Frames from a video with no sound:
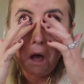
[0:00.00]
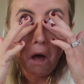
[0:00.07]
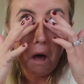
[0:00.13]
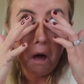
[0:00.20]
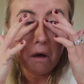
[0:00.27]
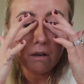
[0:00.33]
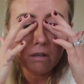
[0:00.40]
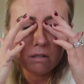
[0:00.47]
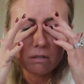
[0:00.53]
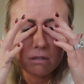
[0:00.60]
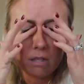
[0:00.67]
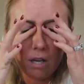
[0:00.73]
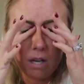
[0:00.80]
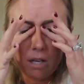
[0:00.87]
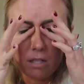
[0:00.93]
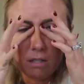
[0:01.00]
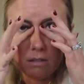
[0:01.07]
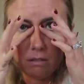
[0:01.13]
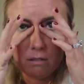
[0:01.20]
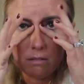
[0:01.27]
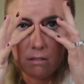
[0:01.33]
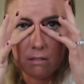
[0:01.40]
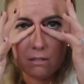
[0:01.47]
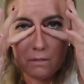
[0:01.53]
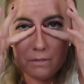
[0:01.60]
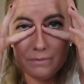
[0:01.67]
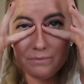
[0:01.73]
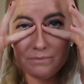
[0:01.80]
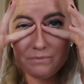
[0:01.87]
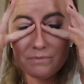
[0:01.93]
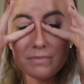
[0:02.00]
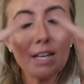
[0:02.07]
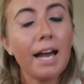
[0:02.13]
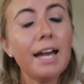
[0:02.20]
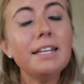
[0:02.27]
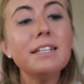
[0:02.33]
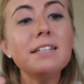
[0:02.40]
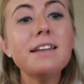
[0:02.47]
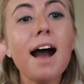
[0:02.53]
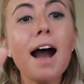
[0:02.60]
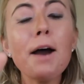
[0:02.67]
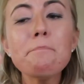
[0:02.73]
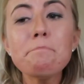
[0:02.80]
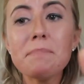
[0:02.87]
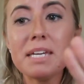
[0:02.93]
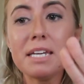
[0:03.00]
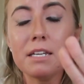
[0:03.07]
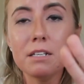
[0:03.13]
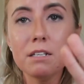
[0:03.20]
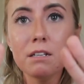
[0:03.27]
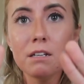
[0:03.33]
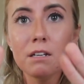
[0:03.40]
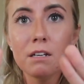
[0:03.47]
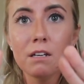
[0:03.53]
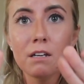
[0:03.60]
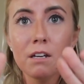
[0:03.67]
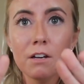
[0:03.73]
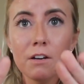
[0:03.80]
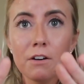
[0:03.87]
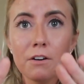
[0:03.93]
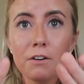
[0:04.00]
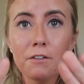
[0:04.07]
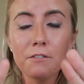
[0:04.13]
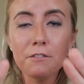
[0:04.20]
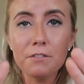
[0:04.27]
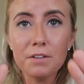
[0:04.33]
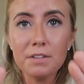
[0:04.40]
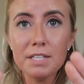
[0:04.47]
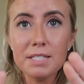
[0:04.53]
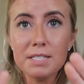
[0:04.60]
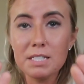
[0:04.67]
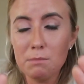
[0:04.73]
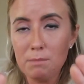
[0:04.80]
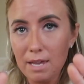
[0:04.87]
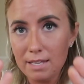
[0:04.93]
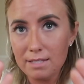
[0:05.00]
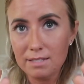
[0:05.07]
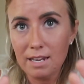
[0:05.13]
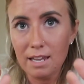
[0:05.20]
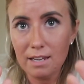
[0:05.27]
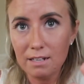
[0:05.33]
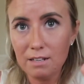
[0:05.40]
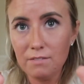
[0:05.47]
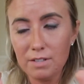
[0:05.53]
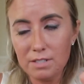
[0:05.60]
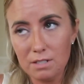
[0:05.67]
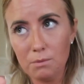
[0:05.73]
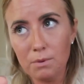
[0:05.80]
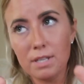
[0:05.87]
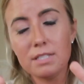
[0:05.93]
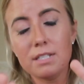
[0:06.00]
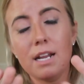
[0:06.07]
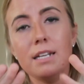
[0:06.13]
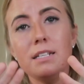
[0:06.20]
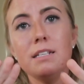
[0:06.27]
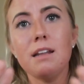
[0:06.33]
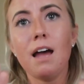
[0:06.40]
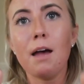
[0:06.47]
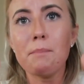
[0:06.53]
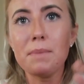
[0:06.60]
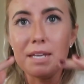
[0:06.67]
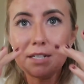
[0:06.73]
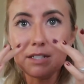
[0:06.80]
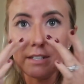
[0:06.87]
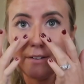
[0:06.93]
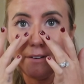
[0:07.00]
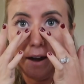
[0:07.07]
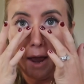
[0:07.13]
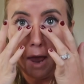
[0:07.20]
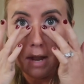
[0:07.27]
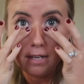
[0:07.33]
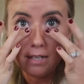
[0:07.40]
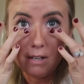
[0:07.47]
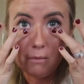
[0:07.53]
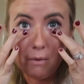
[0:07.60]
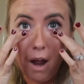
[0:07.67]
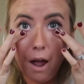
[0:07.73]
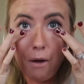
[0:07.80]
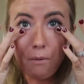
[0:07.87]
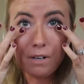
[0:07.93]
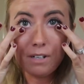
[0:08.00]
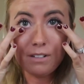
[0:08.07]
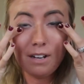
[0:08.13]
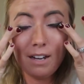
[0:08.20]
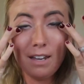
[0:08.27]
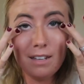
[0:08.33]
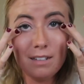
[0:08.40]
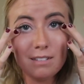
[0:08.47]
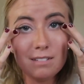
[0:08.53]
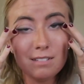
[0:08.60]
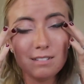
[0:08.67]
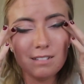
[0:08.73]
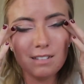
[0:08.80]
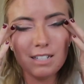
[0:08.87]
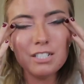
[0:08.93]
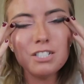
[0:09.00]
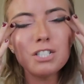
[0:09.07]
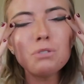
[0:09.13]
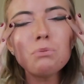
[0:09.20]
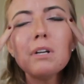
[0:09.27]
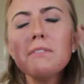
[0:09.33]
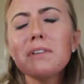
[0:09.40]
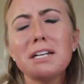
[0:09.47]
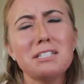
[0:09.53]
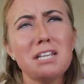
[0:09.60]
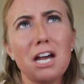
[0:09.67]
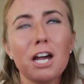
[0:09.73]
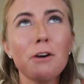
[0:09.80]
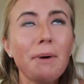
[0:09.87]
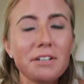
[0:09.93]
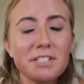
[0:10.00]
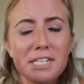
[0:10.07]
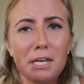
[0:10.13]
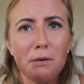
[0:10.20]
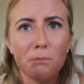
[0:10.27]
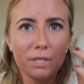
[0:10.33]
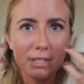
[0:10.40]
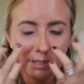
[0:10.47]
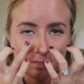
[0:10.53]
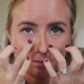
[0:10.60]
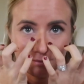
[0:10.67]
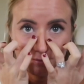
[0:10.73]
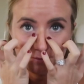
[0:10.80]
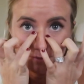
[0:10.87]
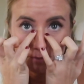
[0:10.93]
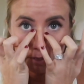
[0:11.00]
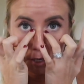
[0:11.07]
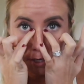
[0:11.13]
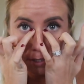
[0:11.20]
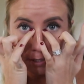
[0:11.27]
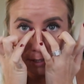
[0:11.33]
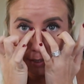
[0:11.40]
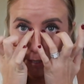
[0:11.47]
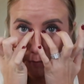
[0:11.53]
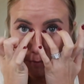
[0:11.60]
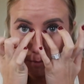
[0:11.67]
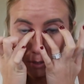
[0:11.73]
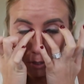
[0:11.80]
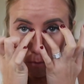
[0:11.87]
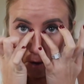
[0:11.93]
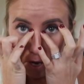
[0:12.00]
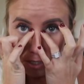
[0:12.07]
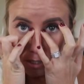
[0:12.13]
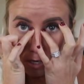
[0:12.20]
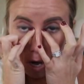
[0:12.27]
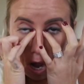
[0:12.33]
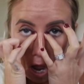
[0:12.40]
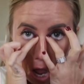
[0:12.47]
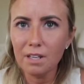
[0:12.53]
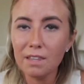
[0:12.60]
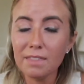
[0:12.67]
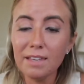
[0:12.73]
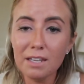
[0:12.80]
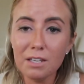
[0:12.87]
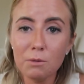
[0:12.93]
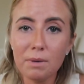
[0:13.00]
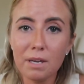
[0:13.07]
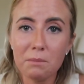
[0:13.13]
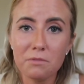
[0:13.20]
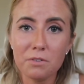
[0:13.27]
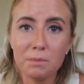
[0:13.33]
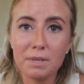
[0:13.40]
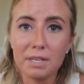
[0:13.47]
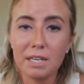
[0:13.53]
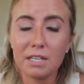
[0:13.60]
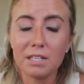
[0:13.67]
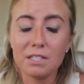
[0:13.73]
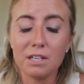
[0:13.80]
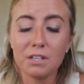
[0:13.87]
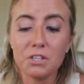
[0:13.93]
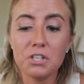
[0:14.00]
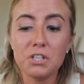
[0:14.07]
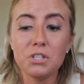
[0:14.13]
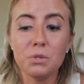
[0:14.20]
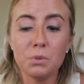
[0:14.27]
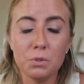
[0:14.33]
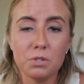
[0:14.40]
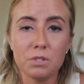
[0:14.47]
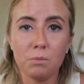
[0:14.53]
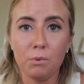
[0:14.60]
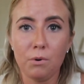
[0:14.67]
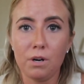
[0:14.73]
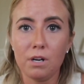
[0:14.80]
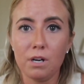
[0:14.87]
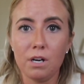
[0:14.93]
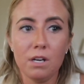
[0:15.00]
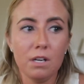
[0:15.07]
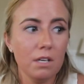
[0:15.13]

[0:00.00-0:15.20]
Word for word: Oh God. I did not mean for this to be as negative as it was and I did not mean to cry. I did not want to cry. It's just whenever I talk about Tim because I love him so much. Thank you, babe, for being a huge supporter.